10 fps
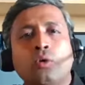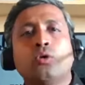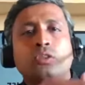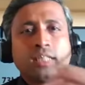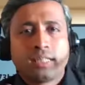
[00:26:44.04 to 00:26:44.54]

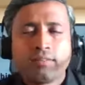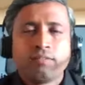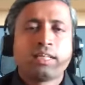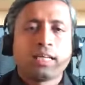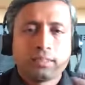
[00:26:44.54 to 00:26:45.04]
course, and then
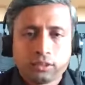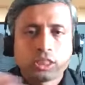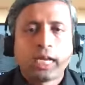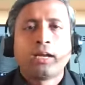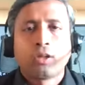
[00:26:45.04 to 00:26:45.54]
we can
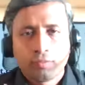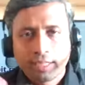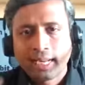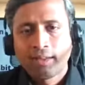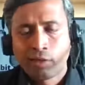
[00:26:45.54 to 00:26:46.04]
chat or we
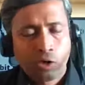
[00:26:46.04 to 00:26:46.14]
can have